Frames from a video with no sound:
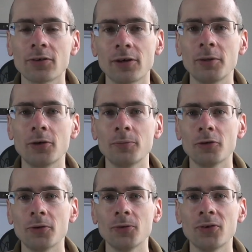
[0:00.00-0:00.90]
are coming home
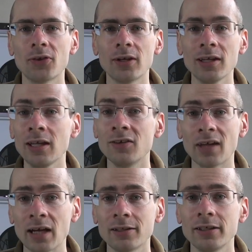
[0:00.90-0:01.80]
to roost. And
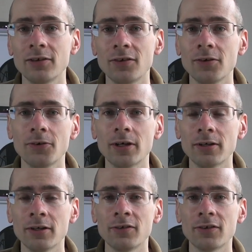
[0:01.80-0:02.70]
exactly as you
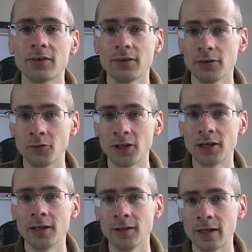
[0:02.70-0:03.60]

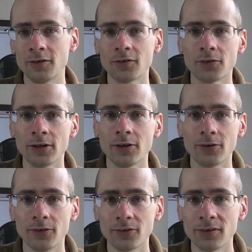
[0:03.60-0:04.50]
indicate in that story
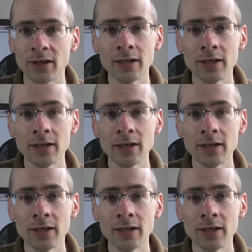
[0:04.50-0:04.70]
there, there's